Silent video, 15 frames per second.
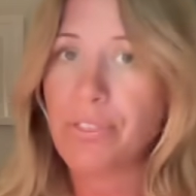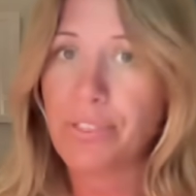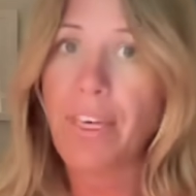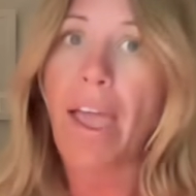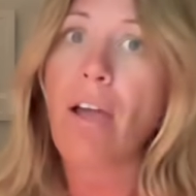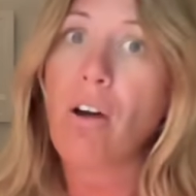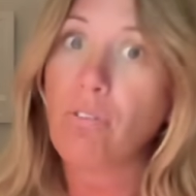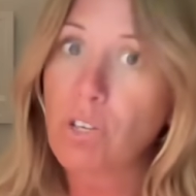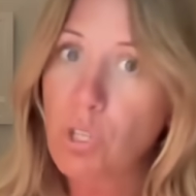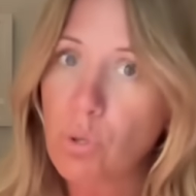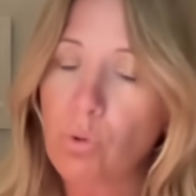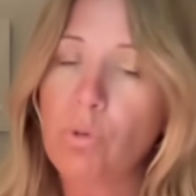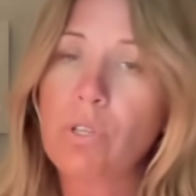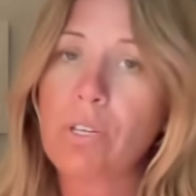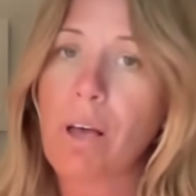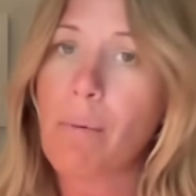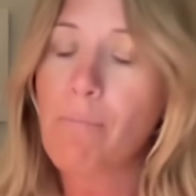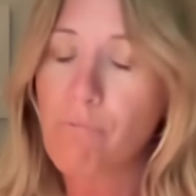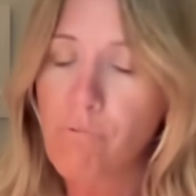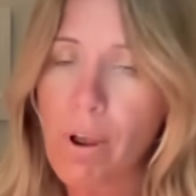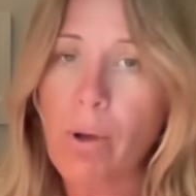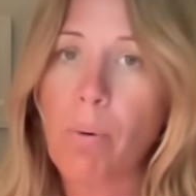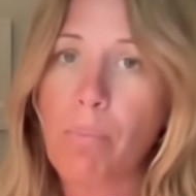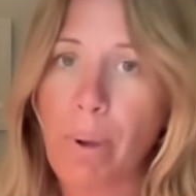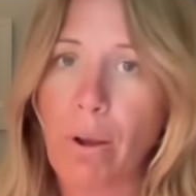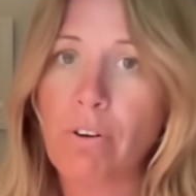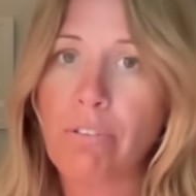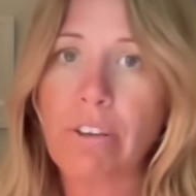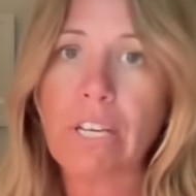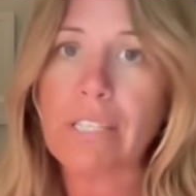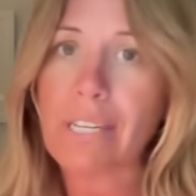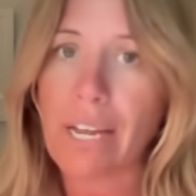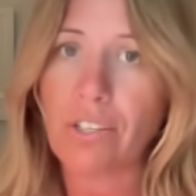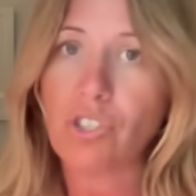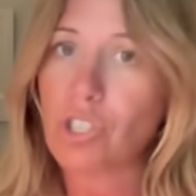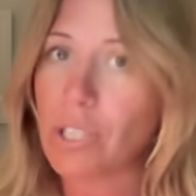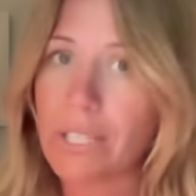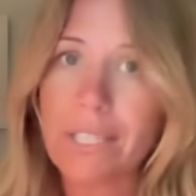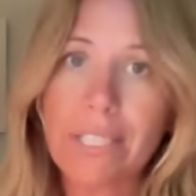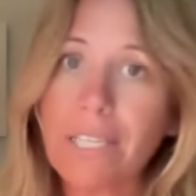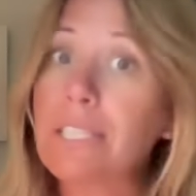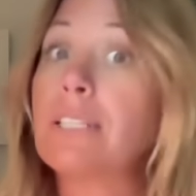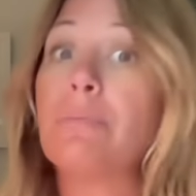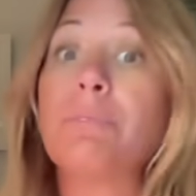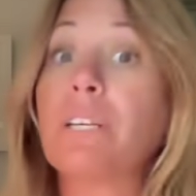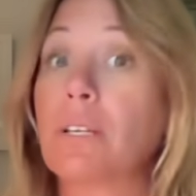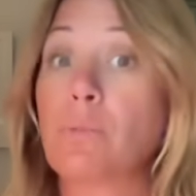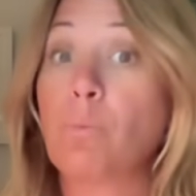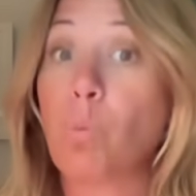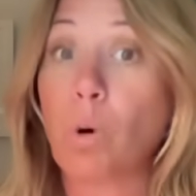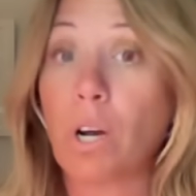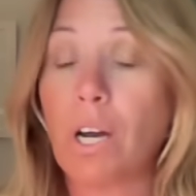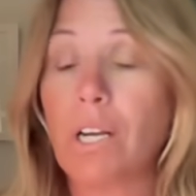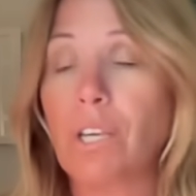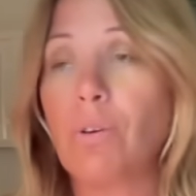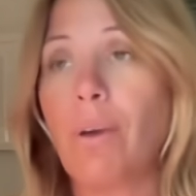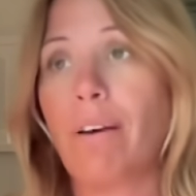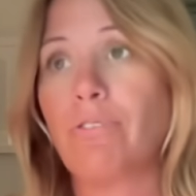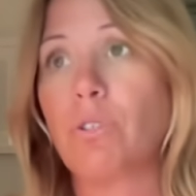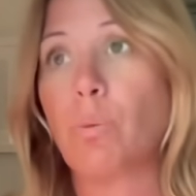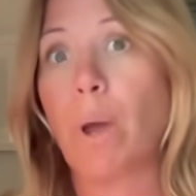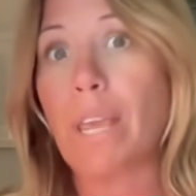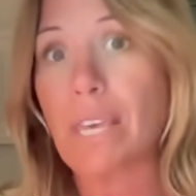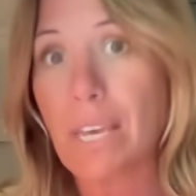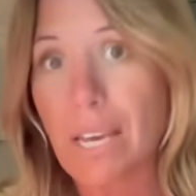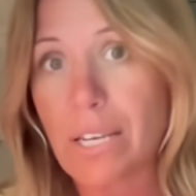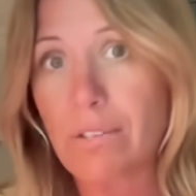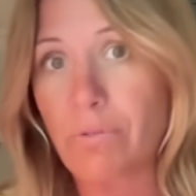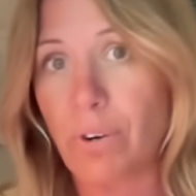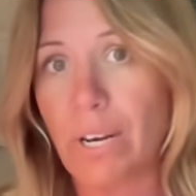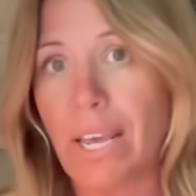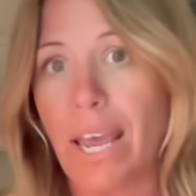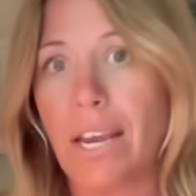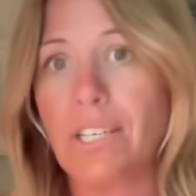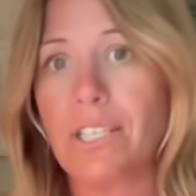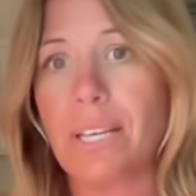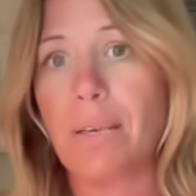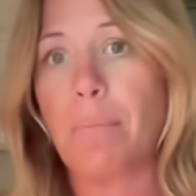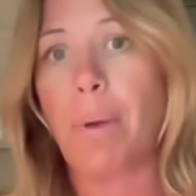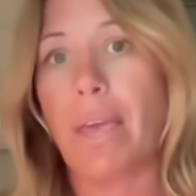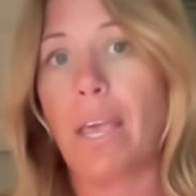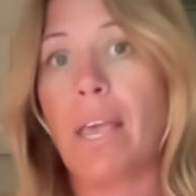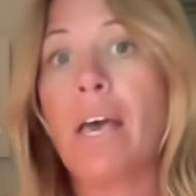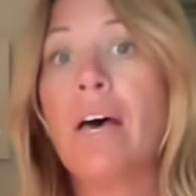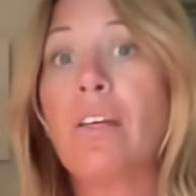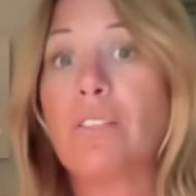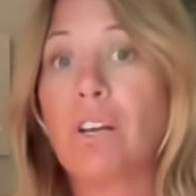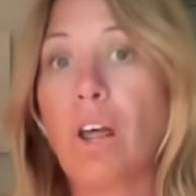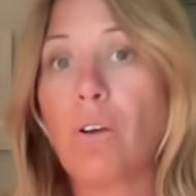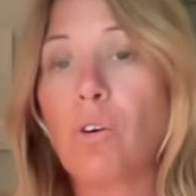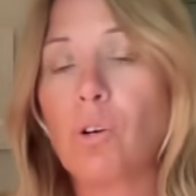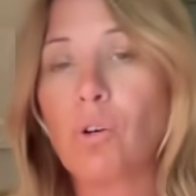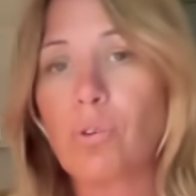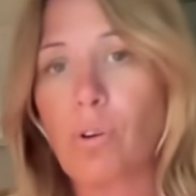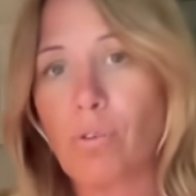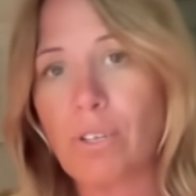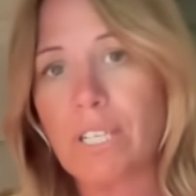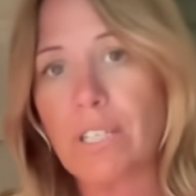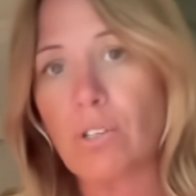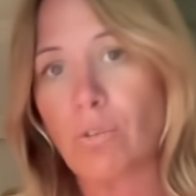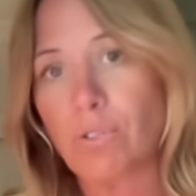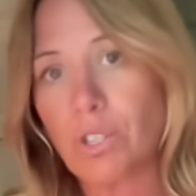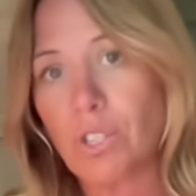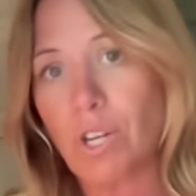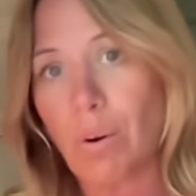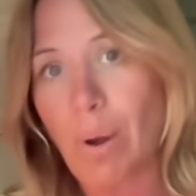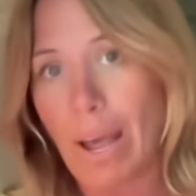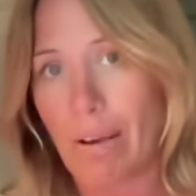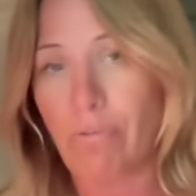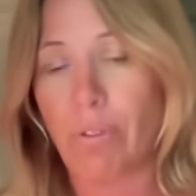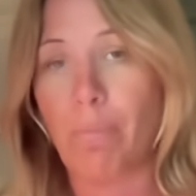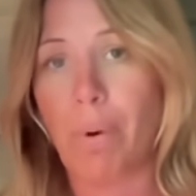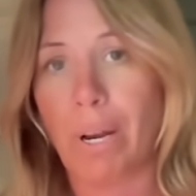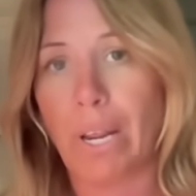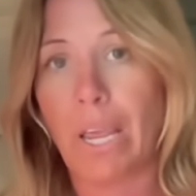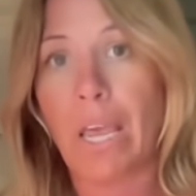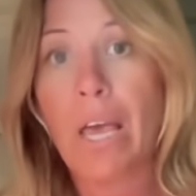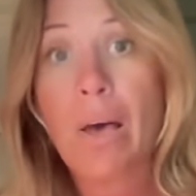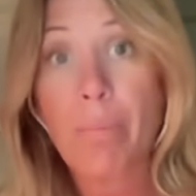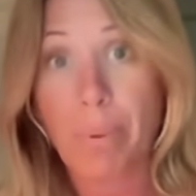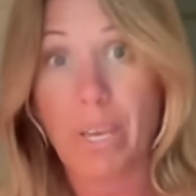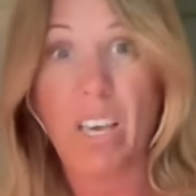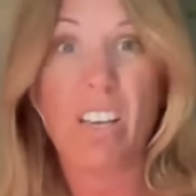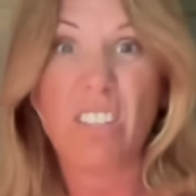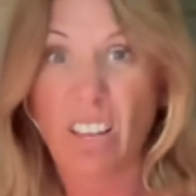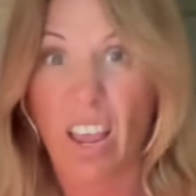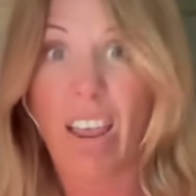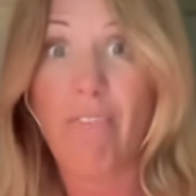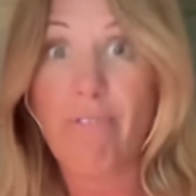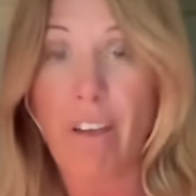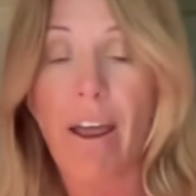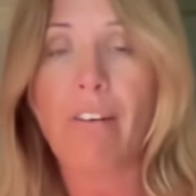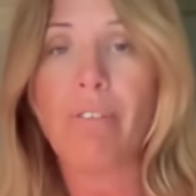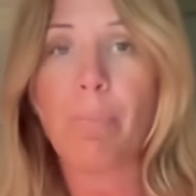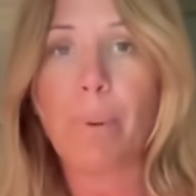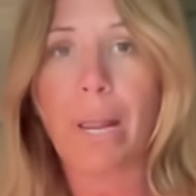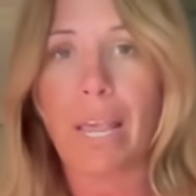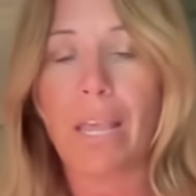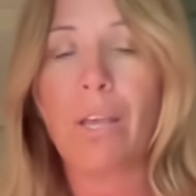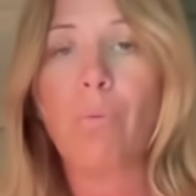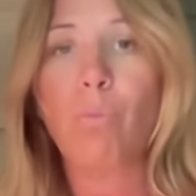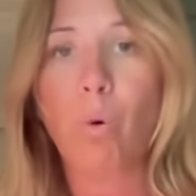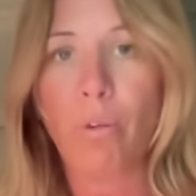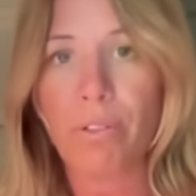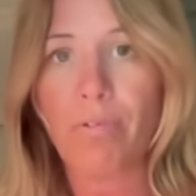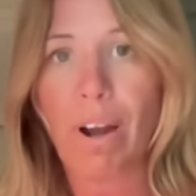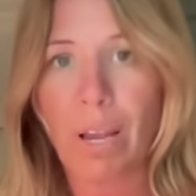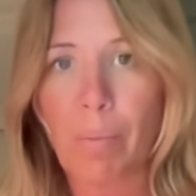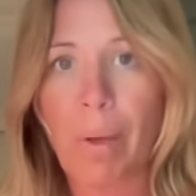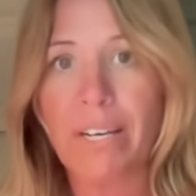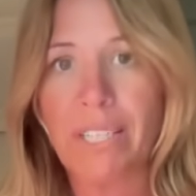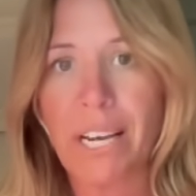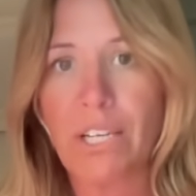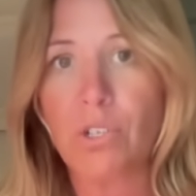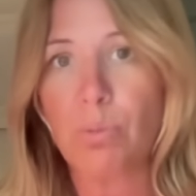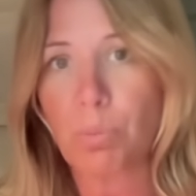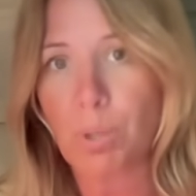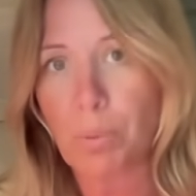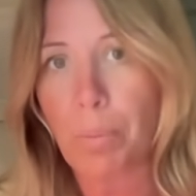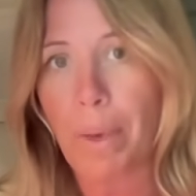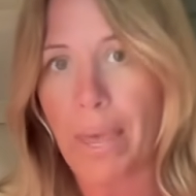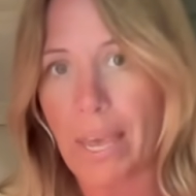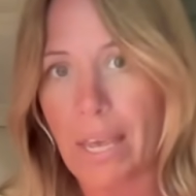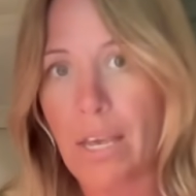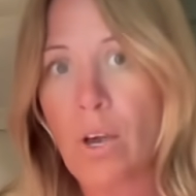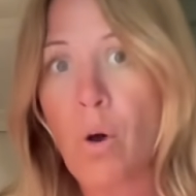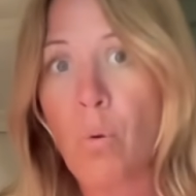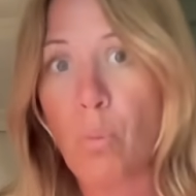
They are a real bone of contention. The system doesn't work. You have to wait years for an EHCP. The local authorities often don't have the money because invariably what the recommendation would be